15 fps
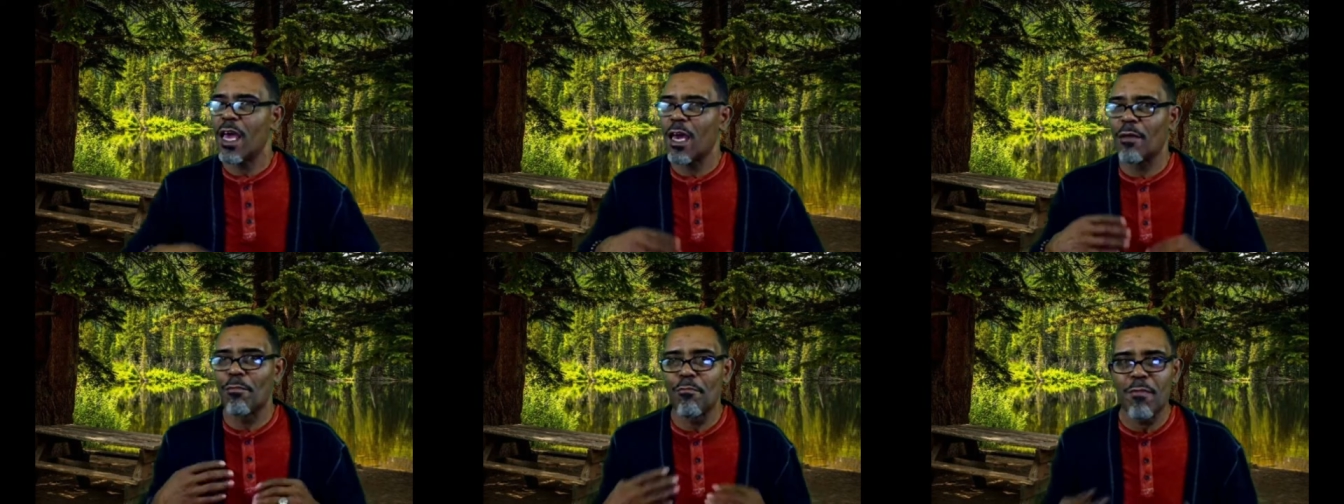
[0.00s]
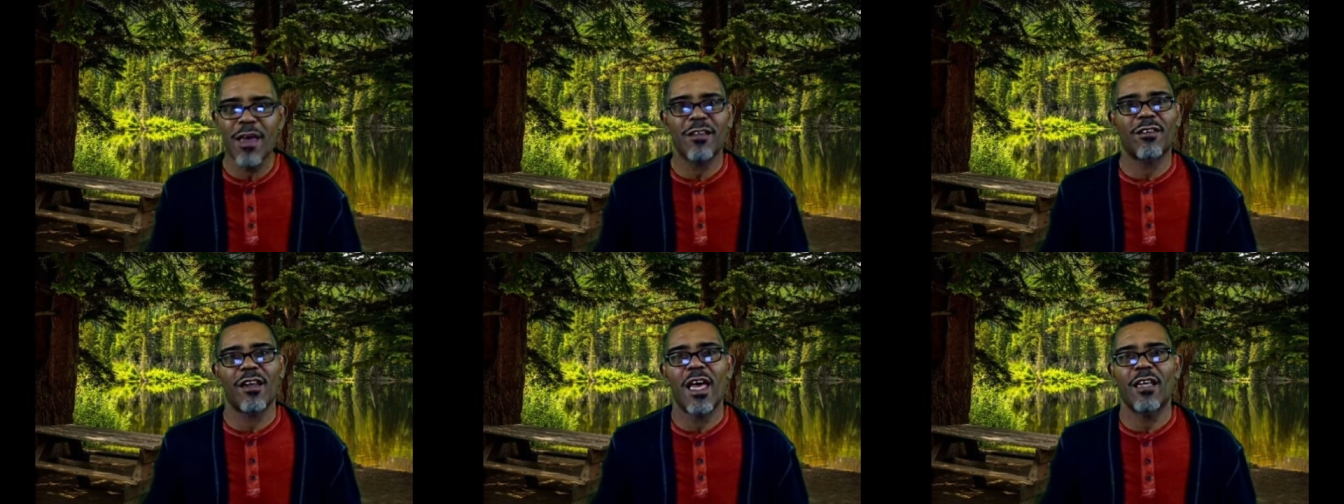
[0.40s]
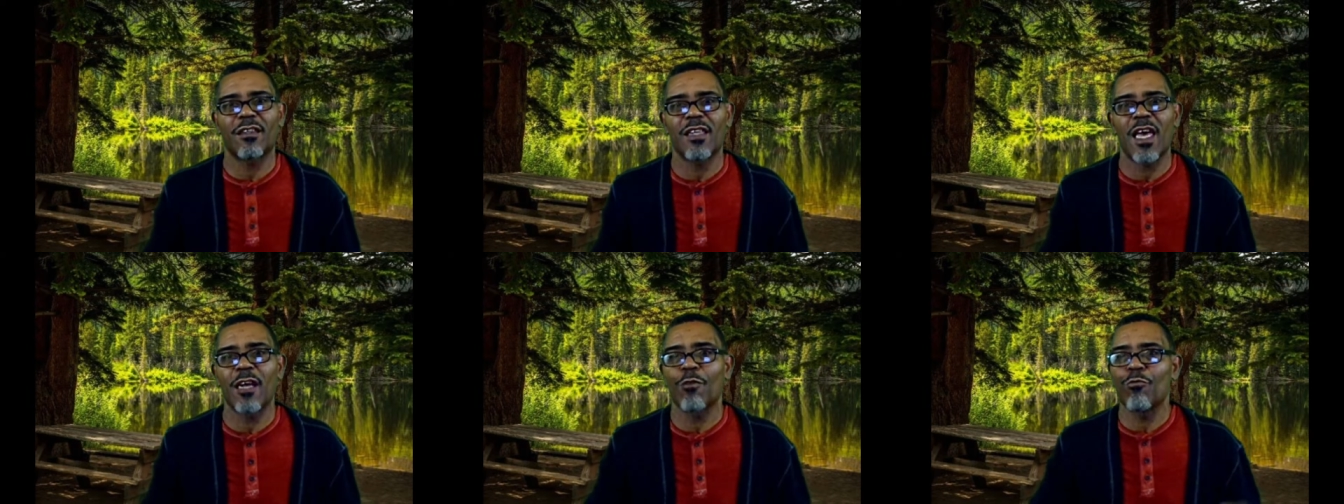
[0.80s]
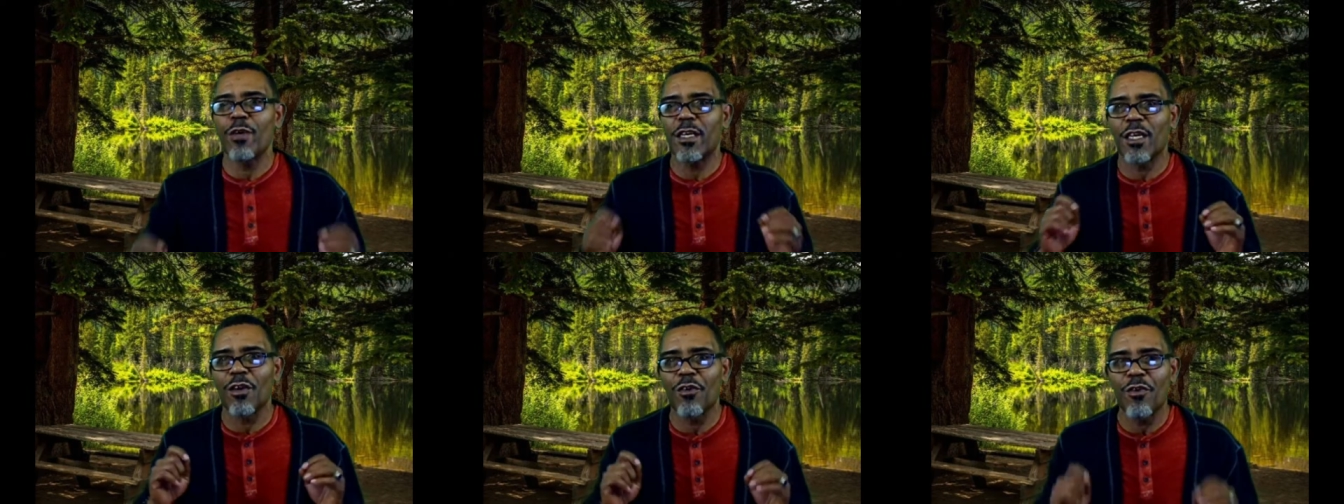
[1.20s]
and mess like that, and
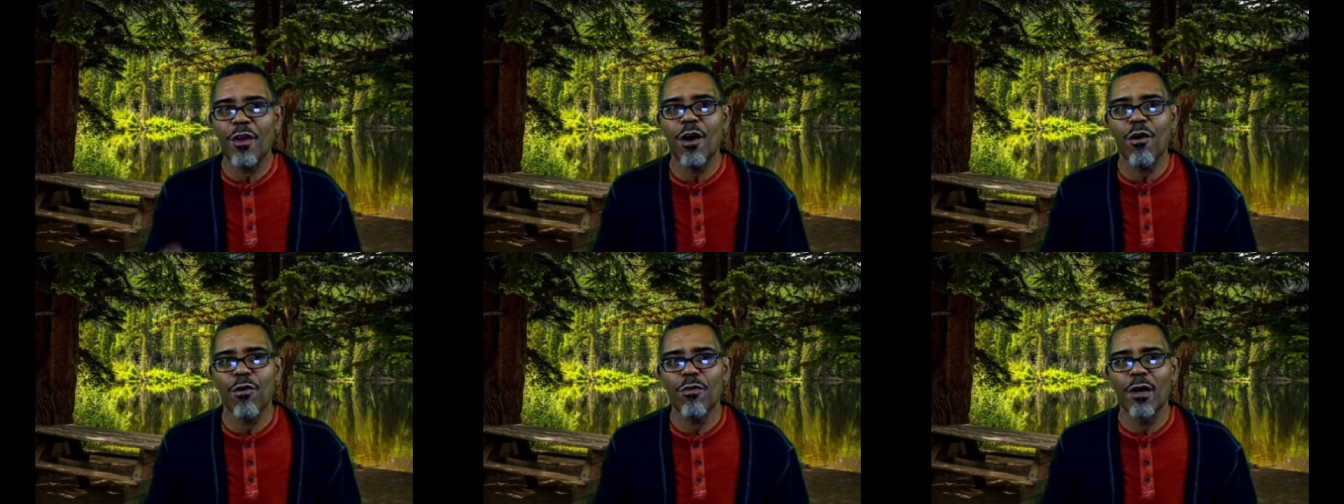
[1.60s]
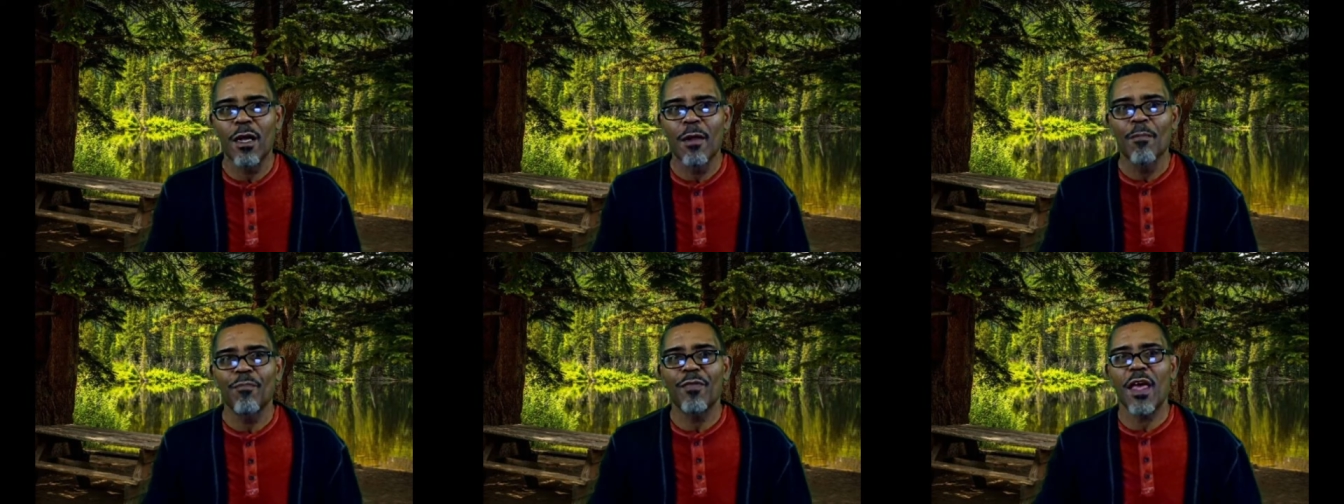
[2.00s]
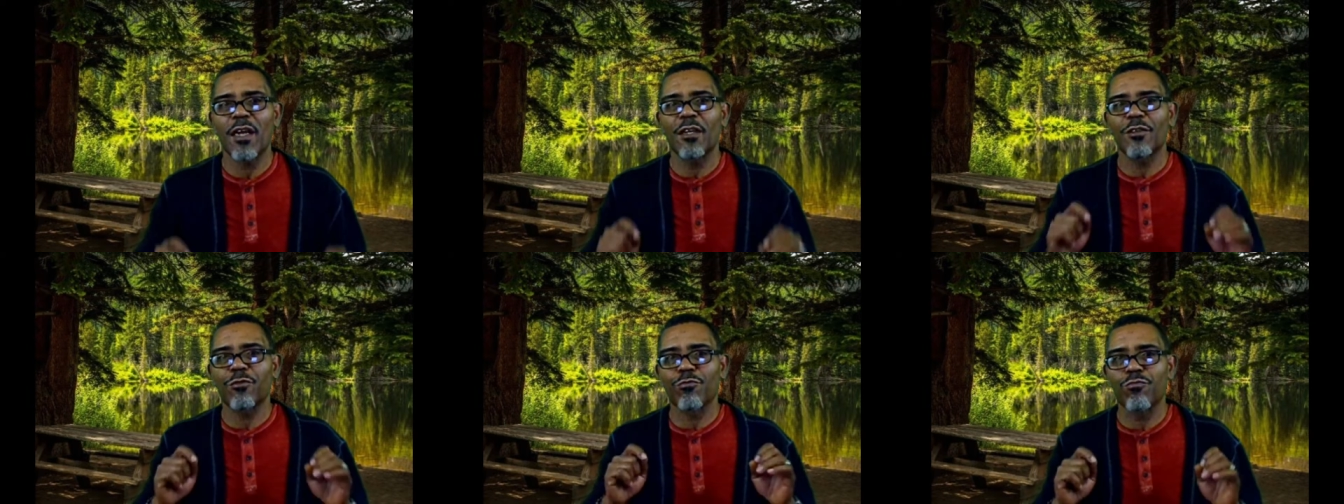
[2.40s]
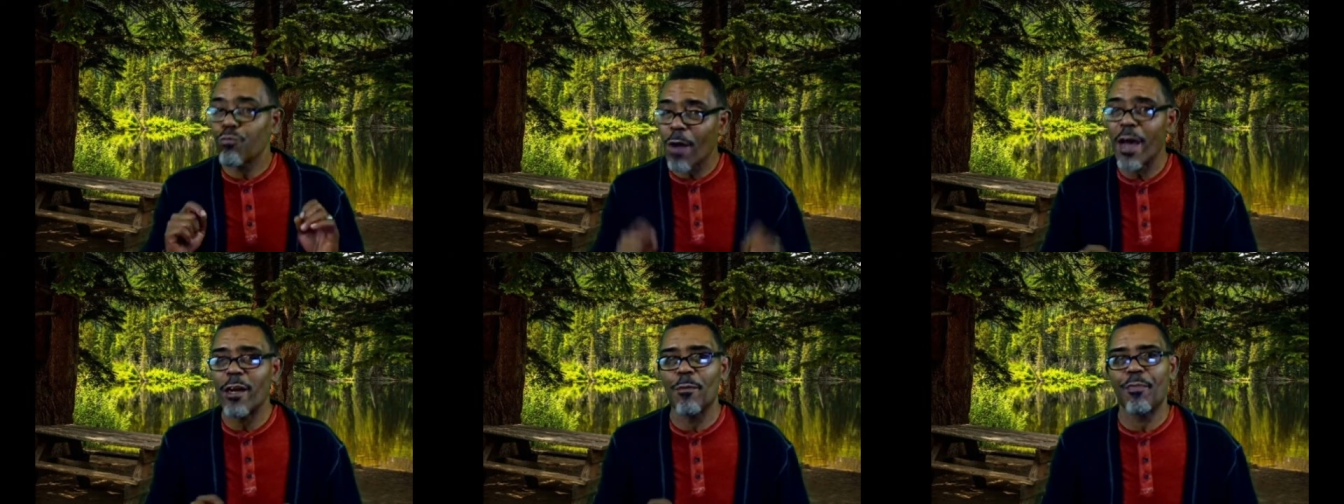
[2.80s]
we can know that it's
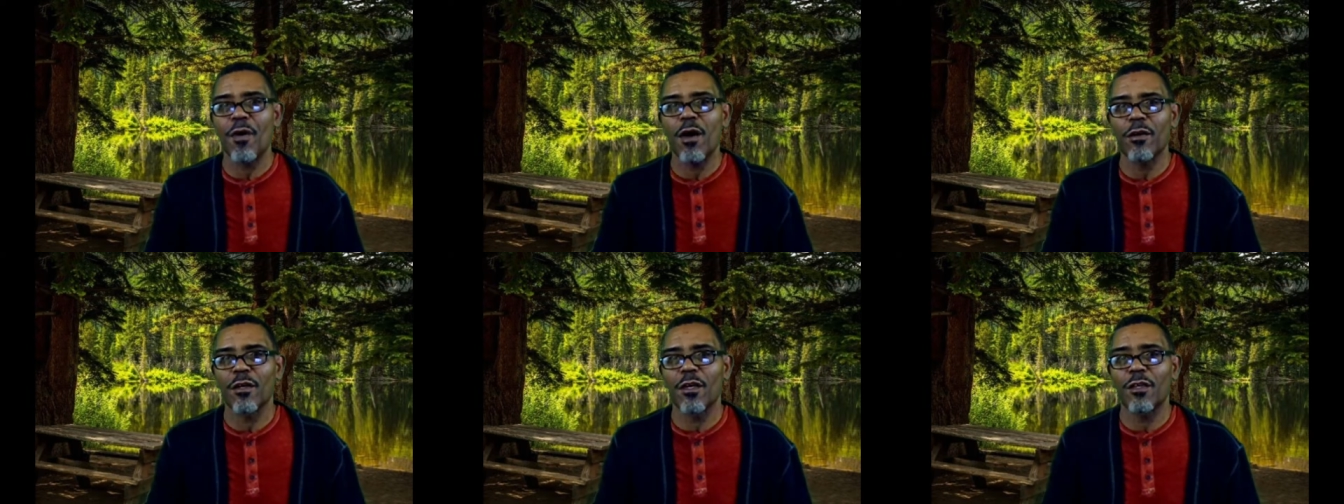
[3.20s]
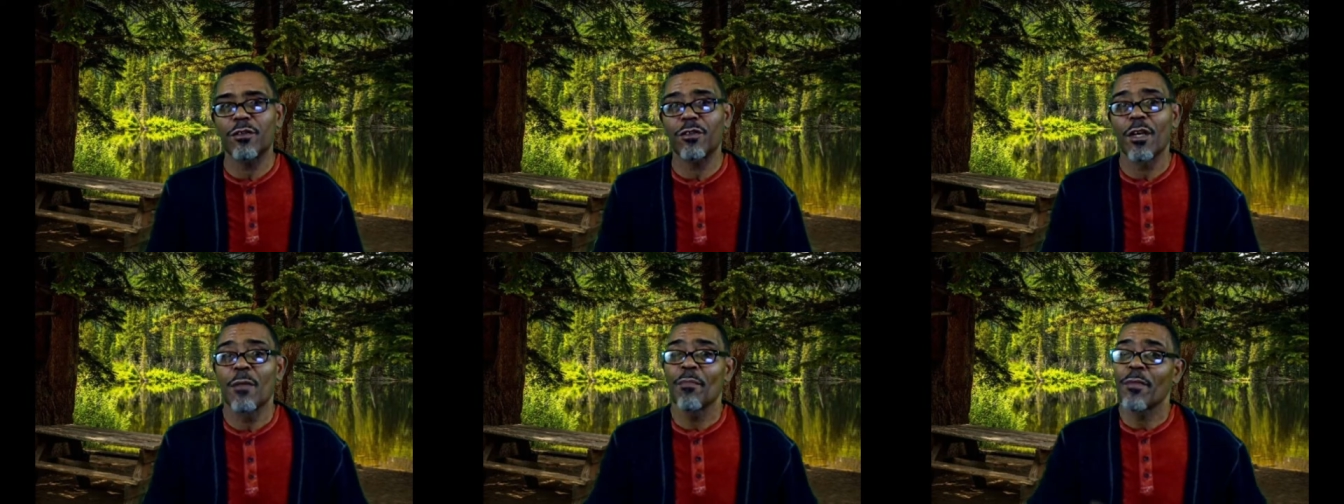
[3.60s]
right upon us